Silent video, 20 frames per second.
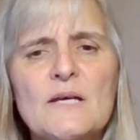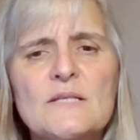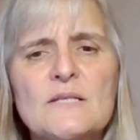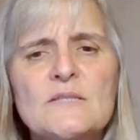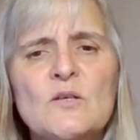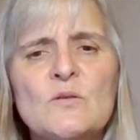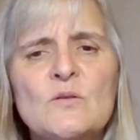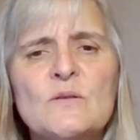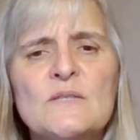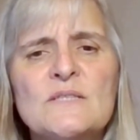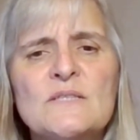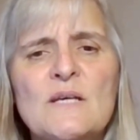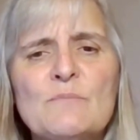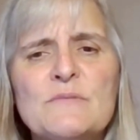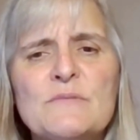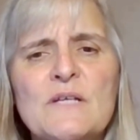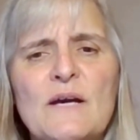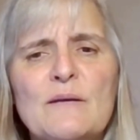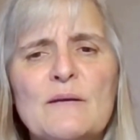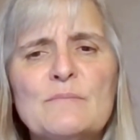So
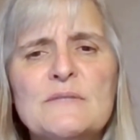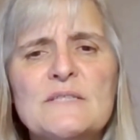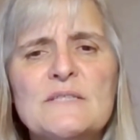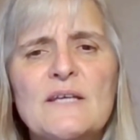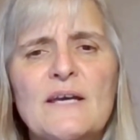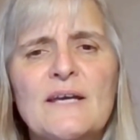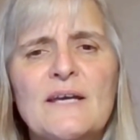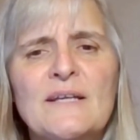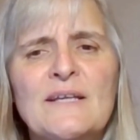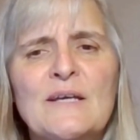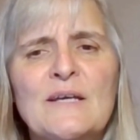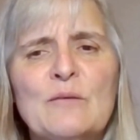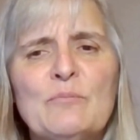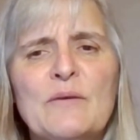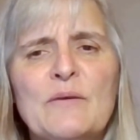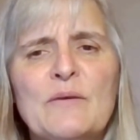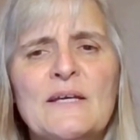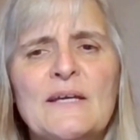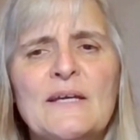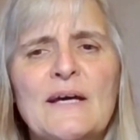sometimes it can
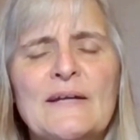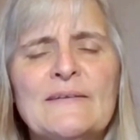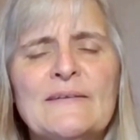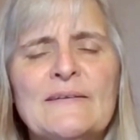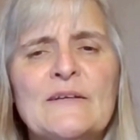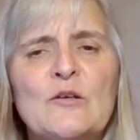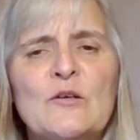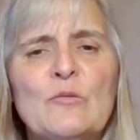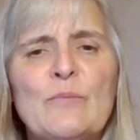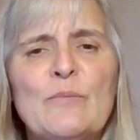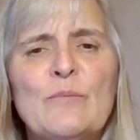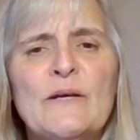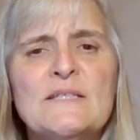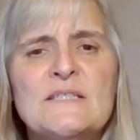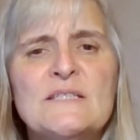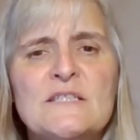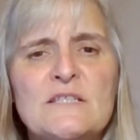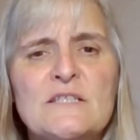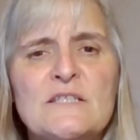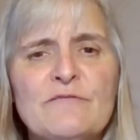be a little
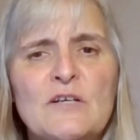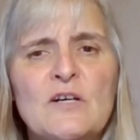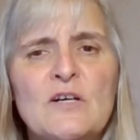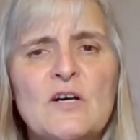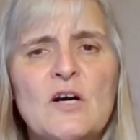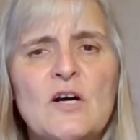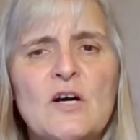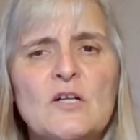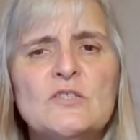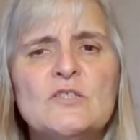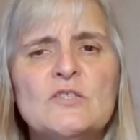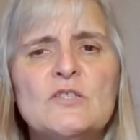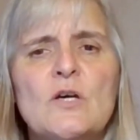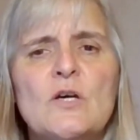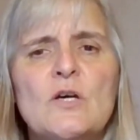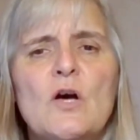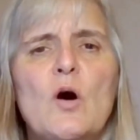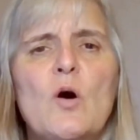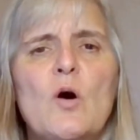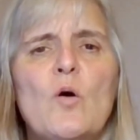bit difficult
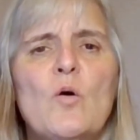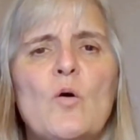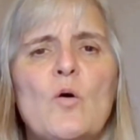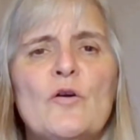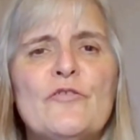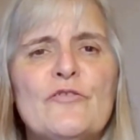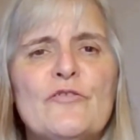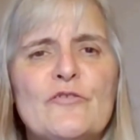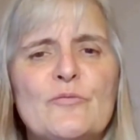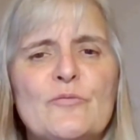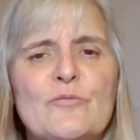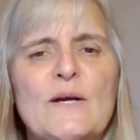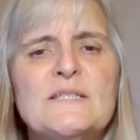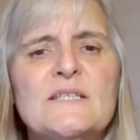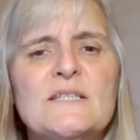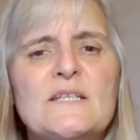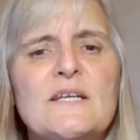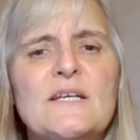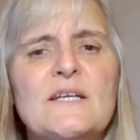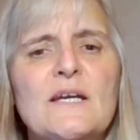or
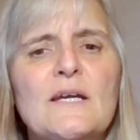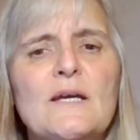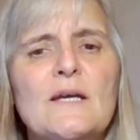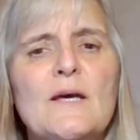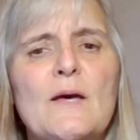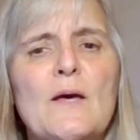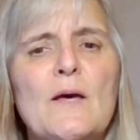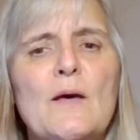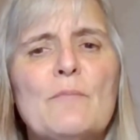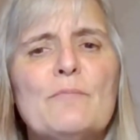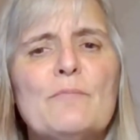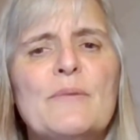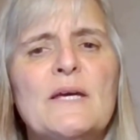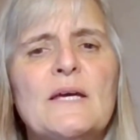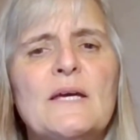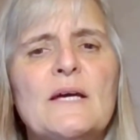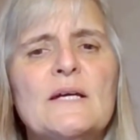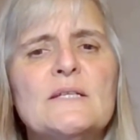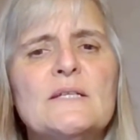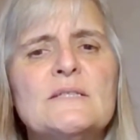threatening
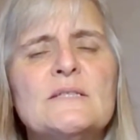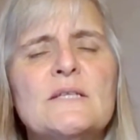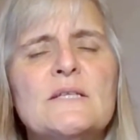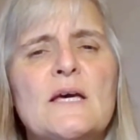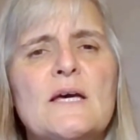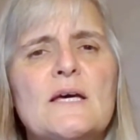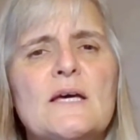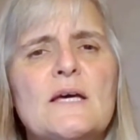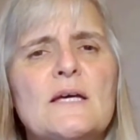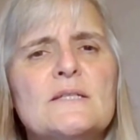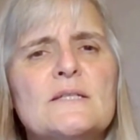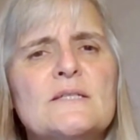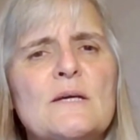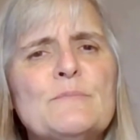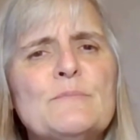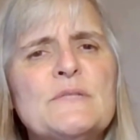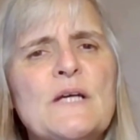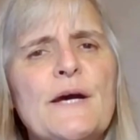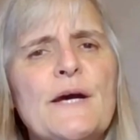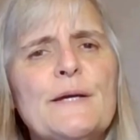because
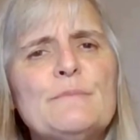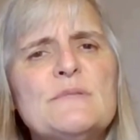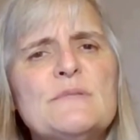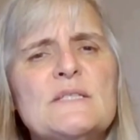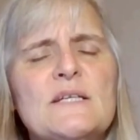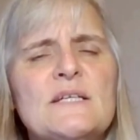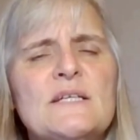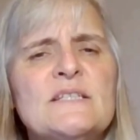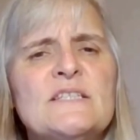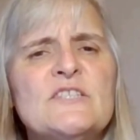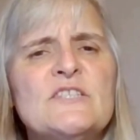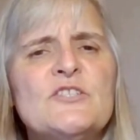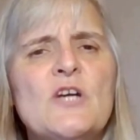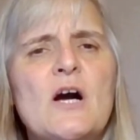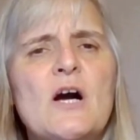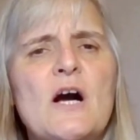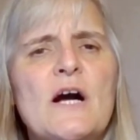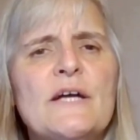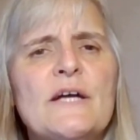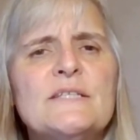sometimes it's
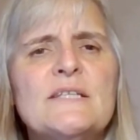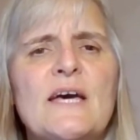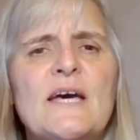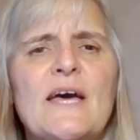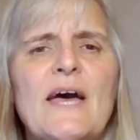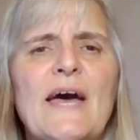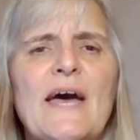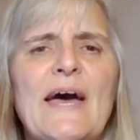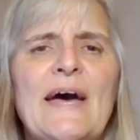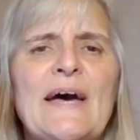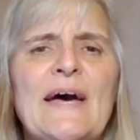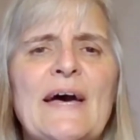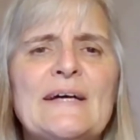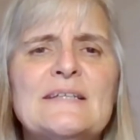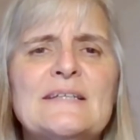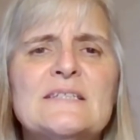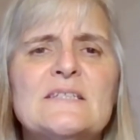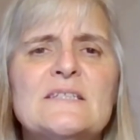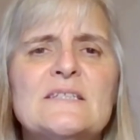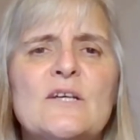taught
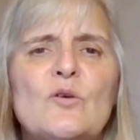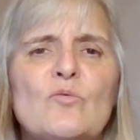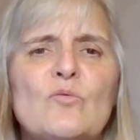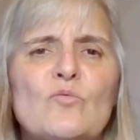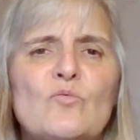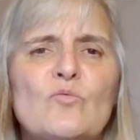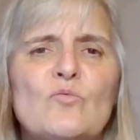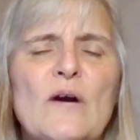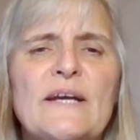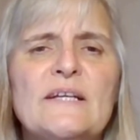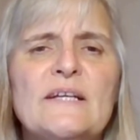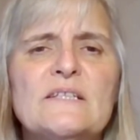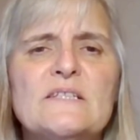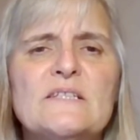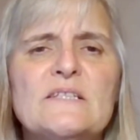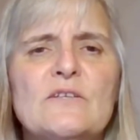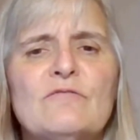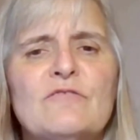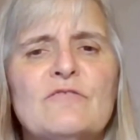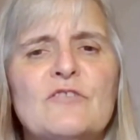as
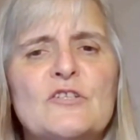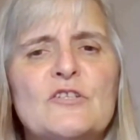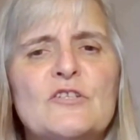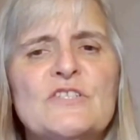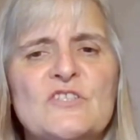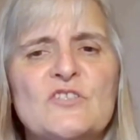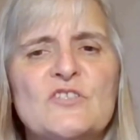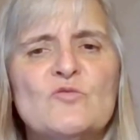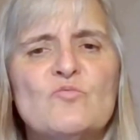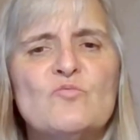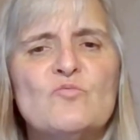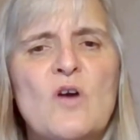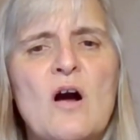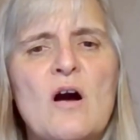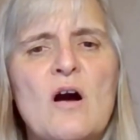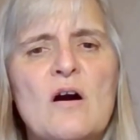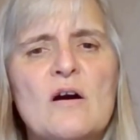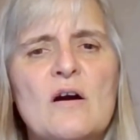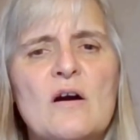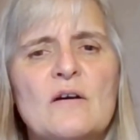right versus
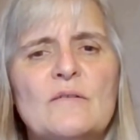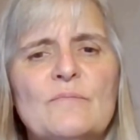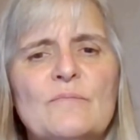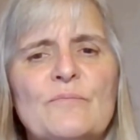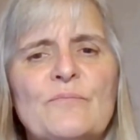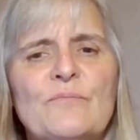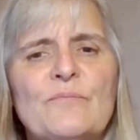wrong.